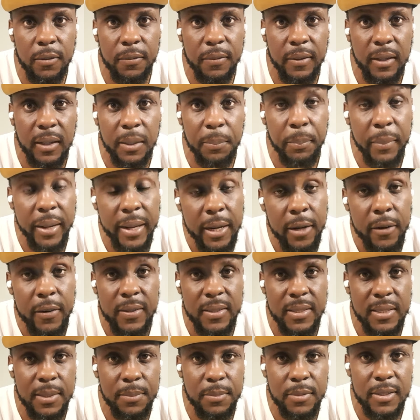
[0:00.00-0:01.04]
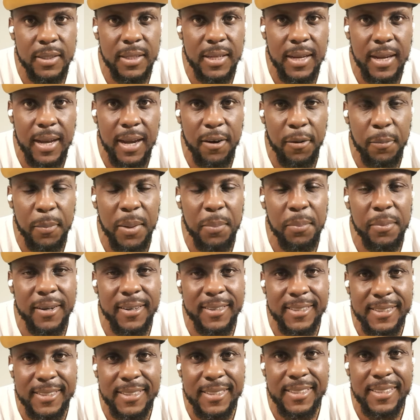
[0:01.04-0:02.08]
of her mannerisms, she, I
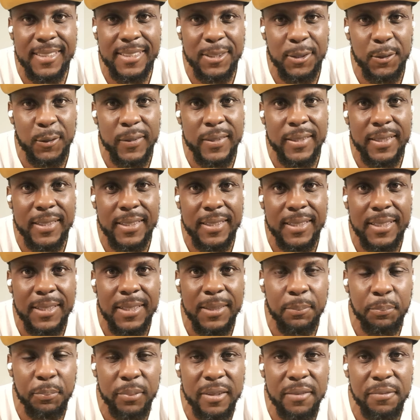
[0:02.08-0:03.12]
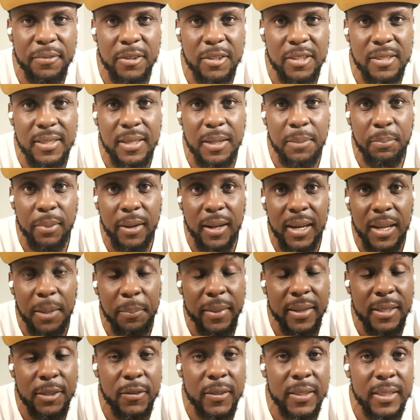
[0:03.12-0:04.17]
remember she during the previous uh,
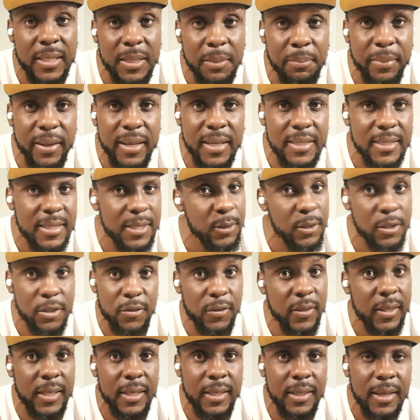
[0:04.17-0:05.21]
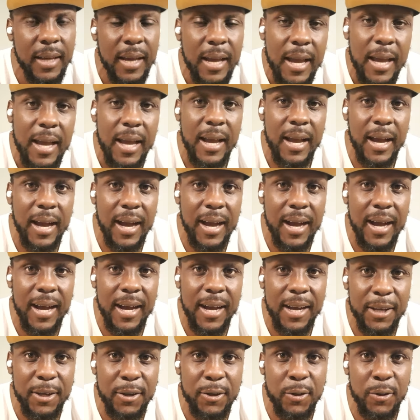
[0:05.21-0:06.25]
parliamentary debate, she was really
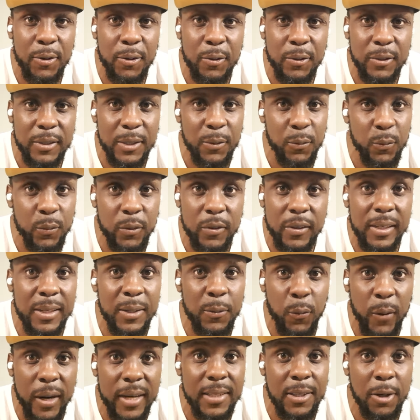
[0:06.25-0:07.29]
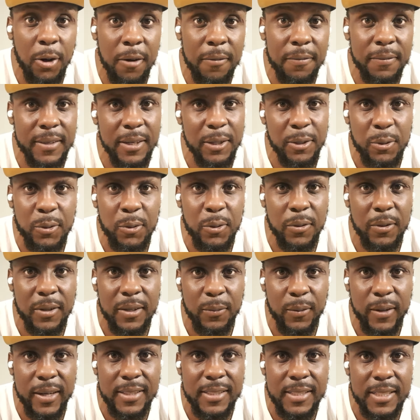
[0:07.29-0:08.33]
uh, you know, she really went off the hook
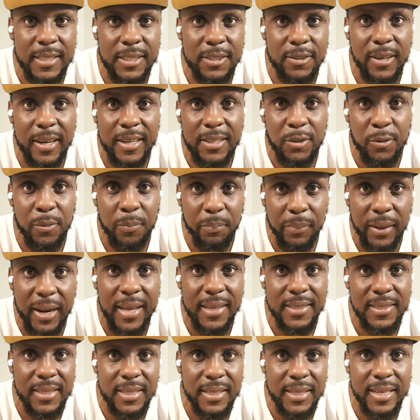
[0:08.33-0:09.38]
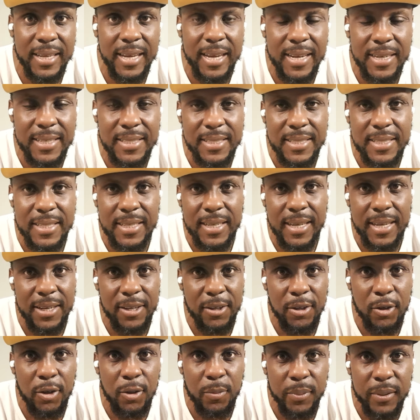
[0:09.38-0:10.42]
when she tried to blast the ANC and,
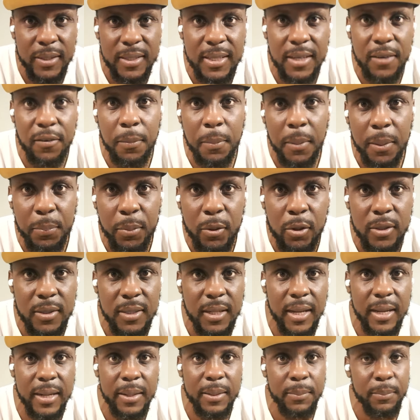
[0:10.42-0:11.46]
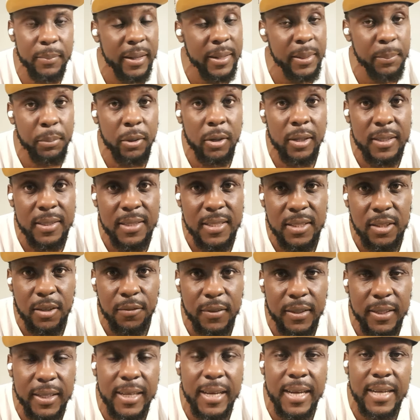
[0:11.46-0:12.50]
you know, President Ramaphosa and many policies of
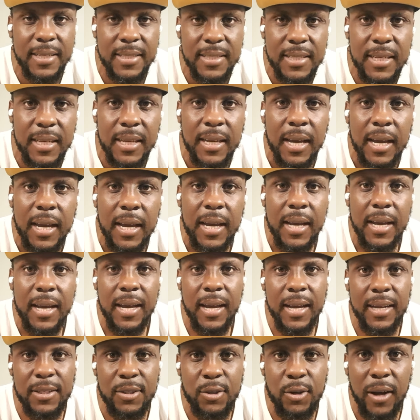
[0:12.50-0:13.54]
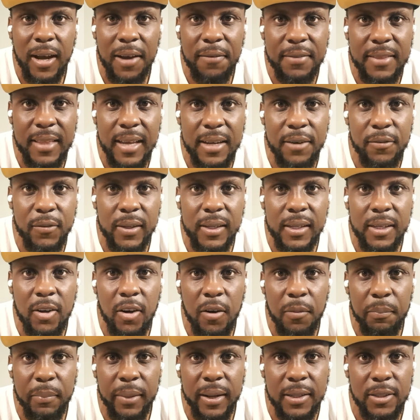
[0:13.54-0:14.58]
the ANC. And to have that really
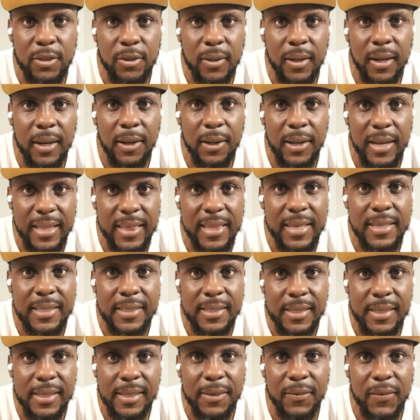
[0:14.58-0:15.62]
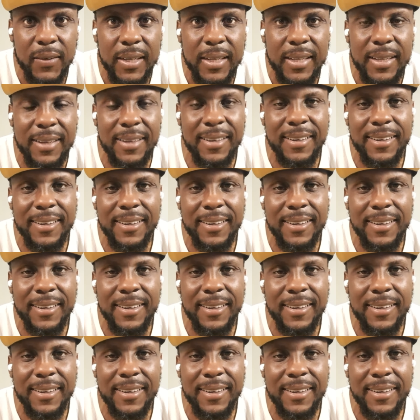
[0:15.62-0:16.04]
come back to her, I think she really